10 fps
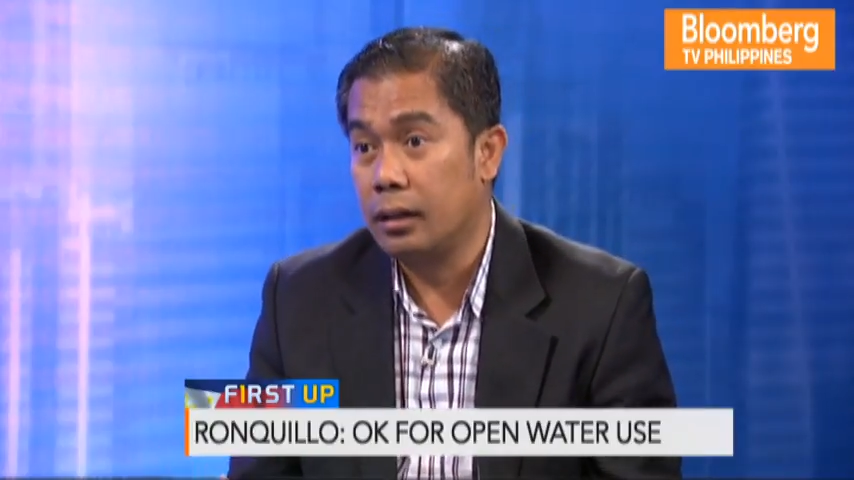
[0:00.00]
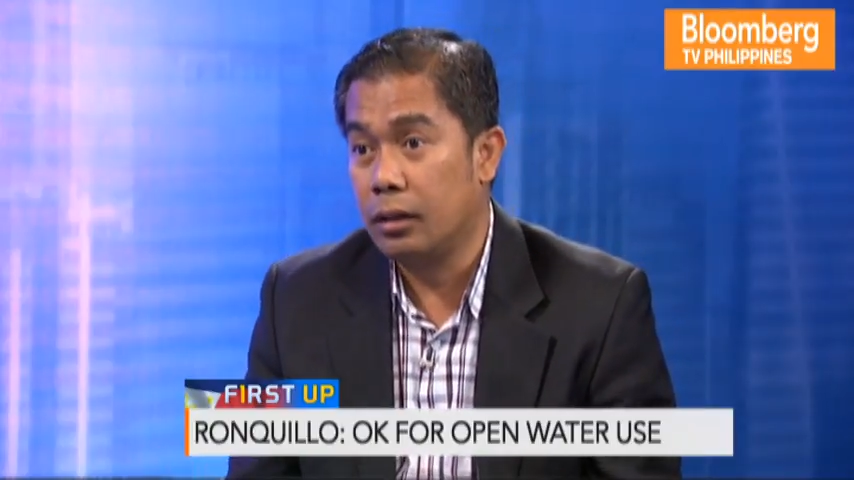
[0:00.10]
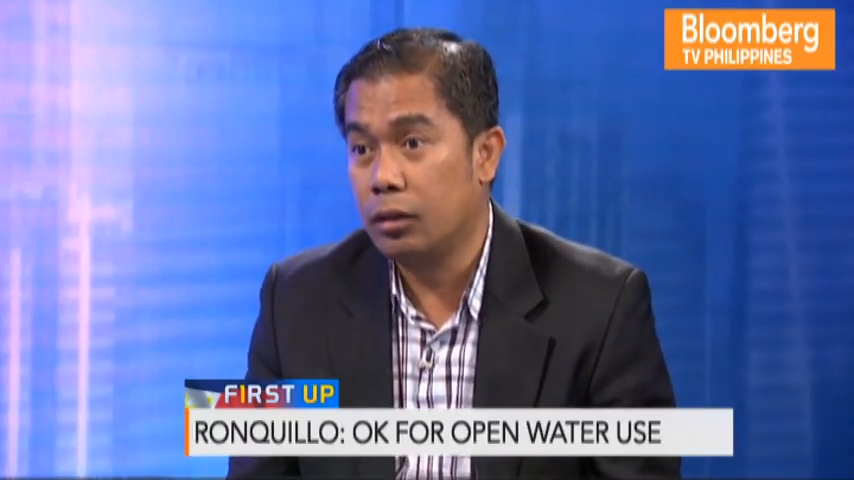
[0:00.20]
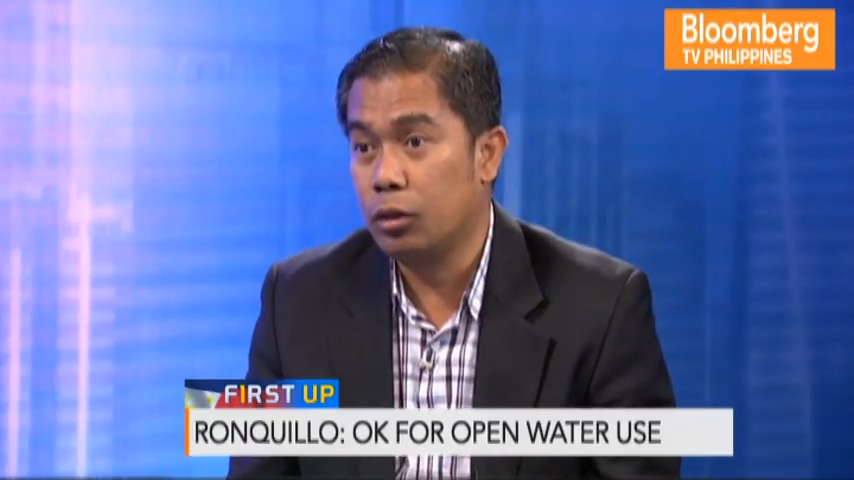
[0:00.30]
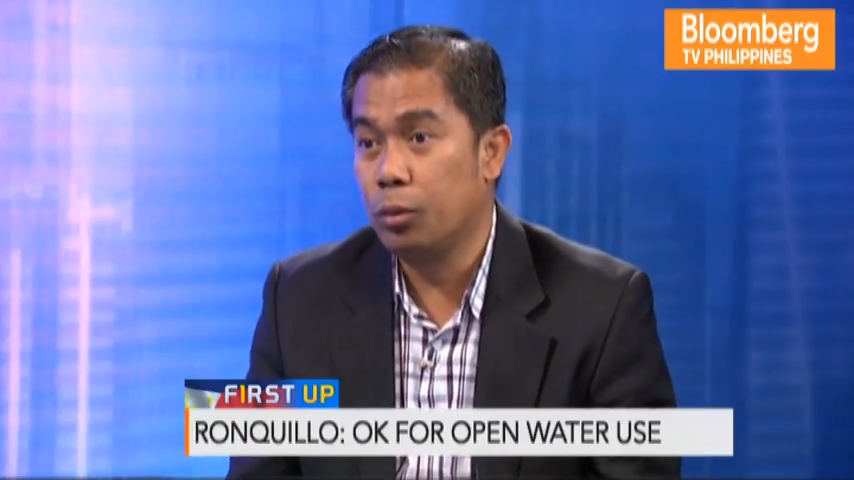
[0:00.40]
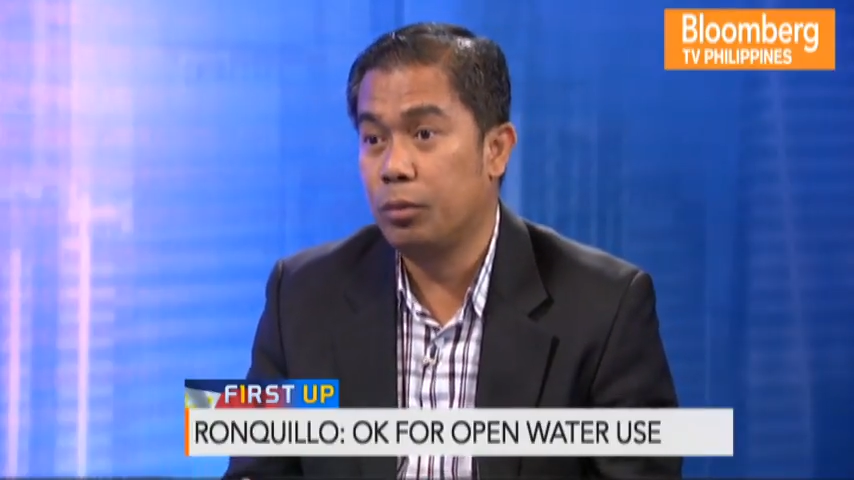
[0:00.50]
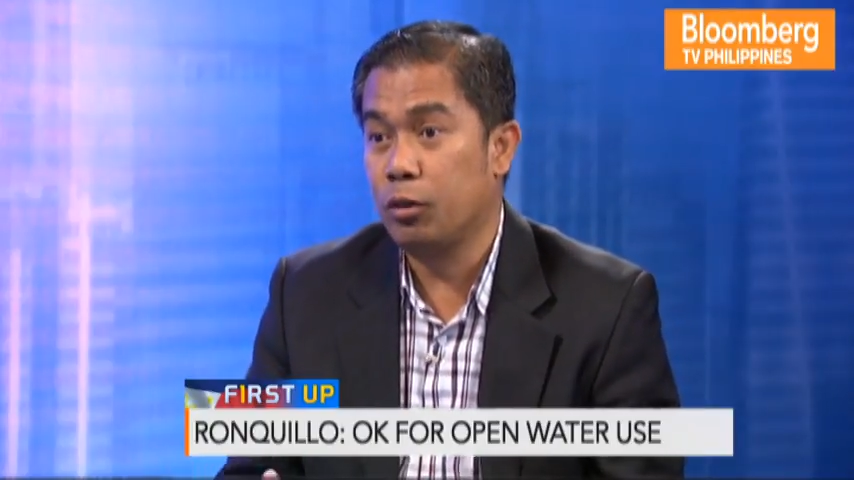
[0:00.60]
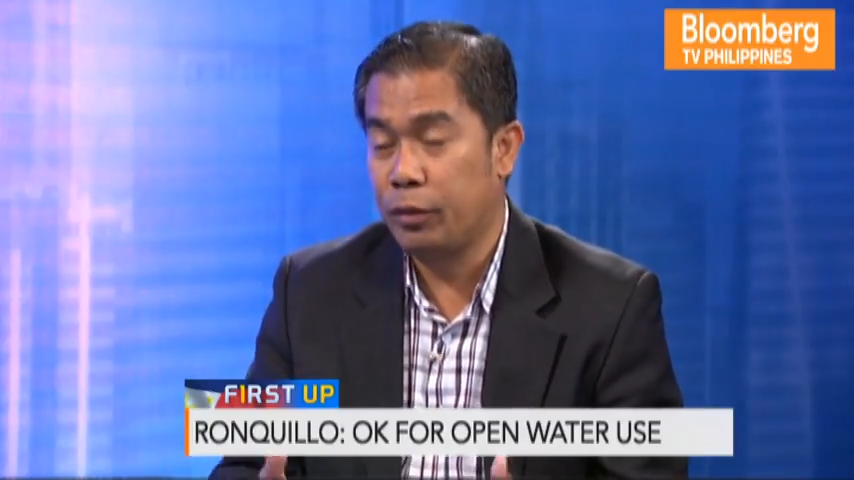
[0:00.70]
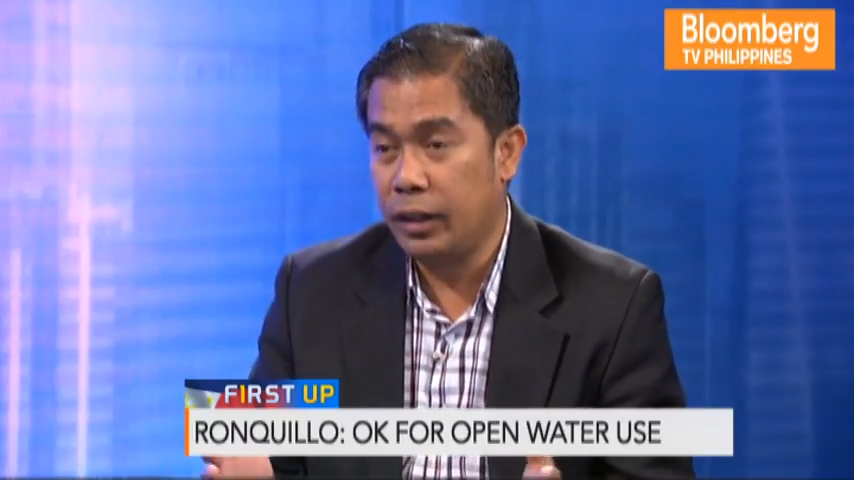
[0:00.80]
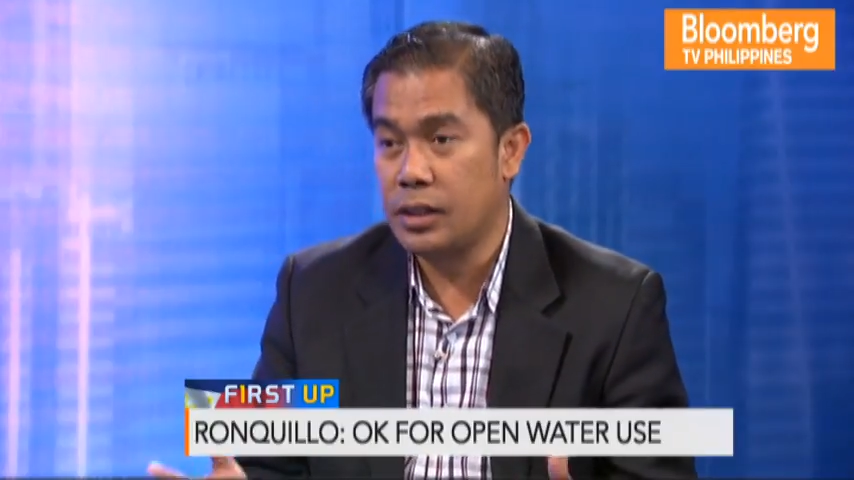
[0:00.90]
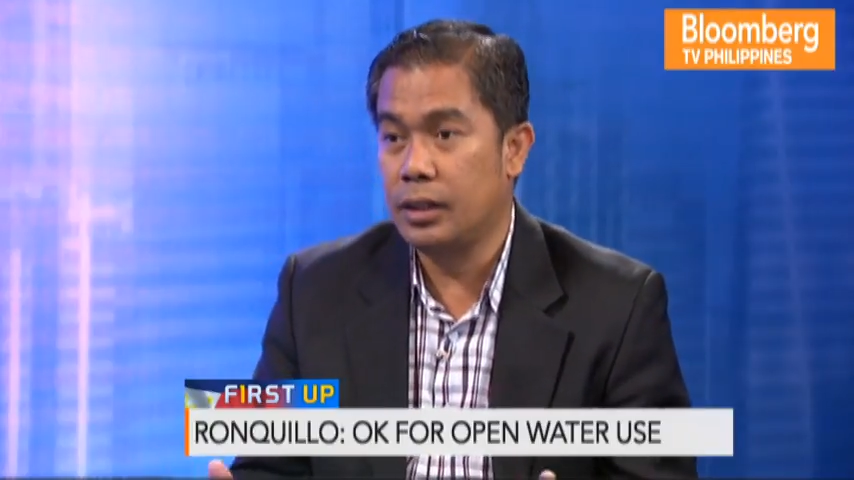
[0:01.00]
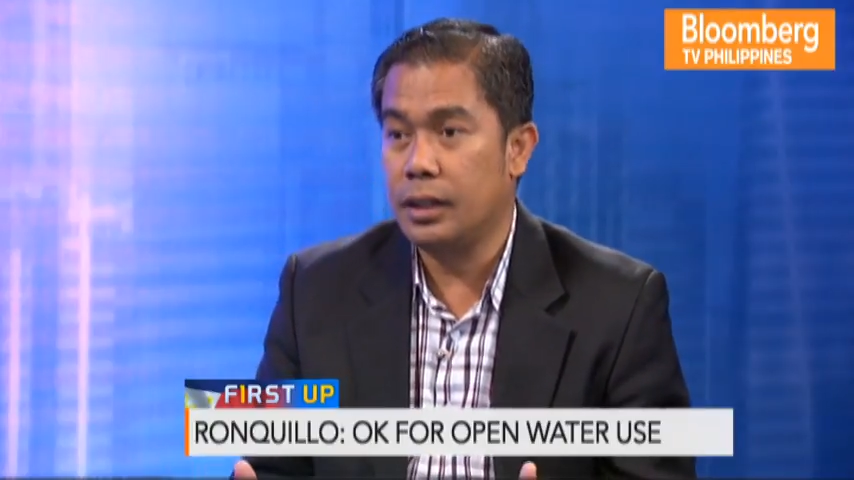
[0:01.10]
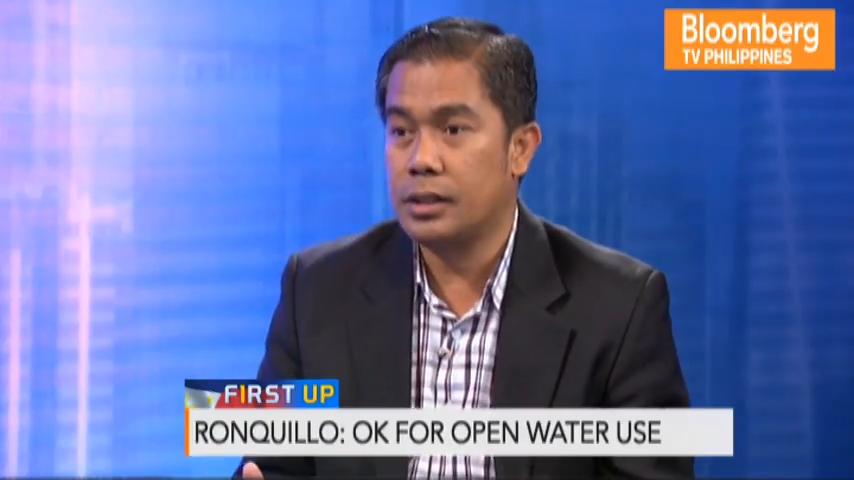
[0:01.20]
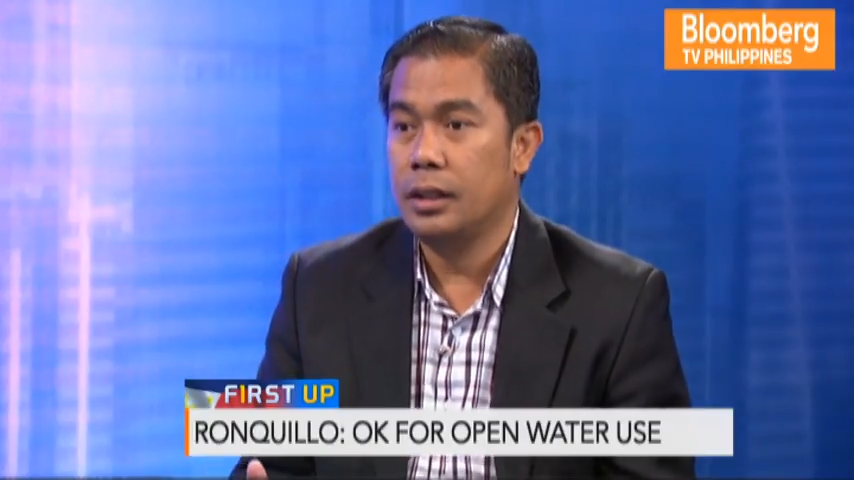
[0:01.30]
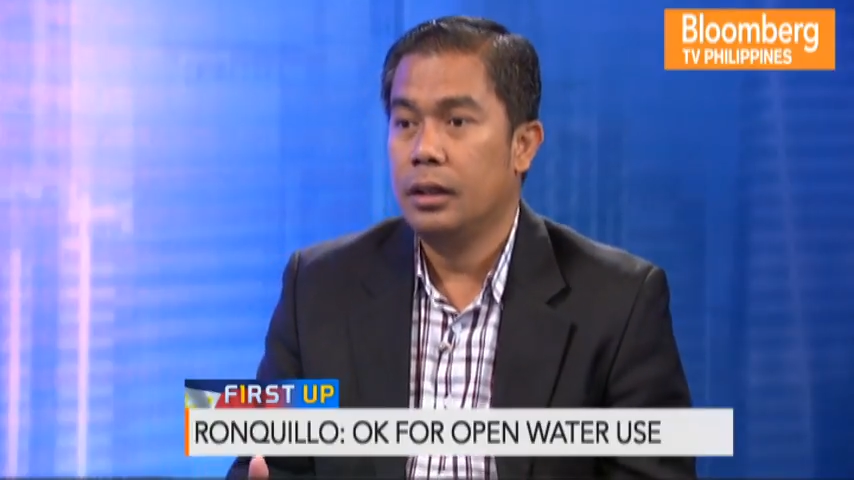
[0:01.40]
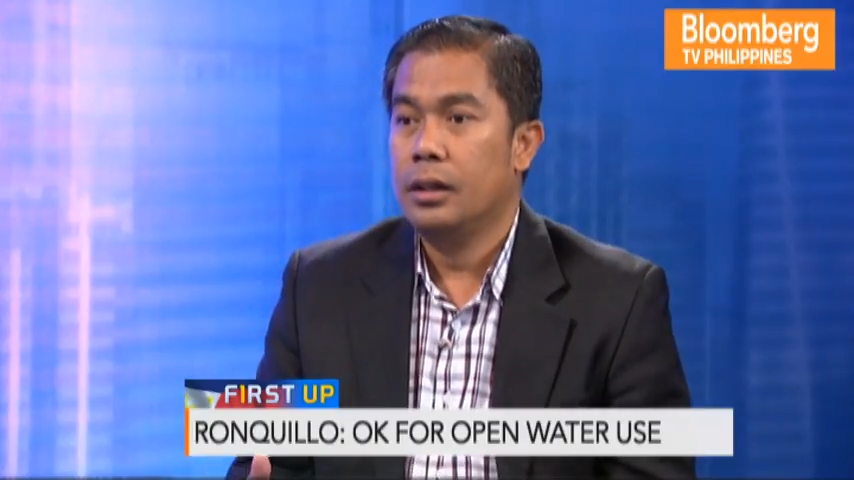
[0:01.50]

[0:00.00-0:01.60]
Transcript: no, to to finish this.